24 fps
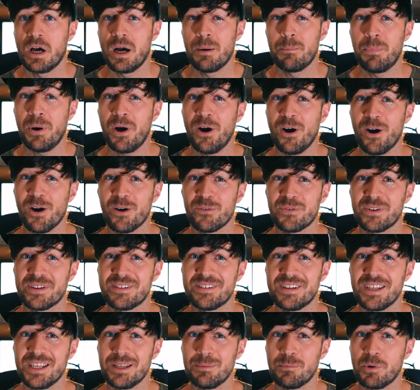I'm part of a
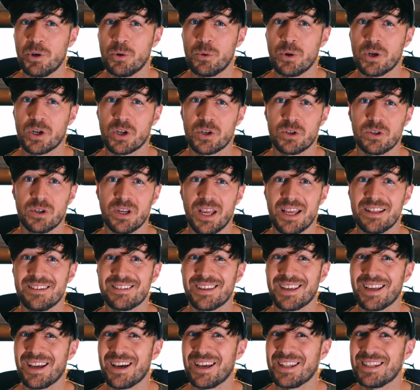team who are
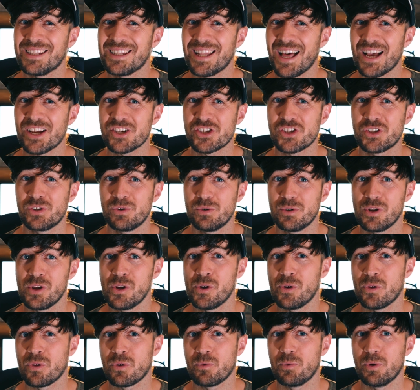creating a national
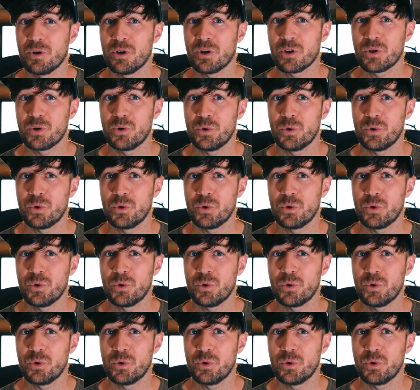youth work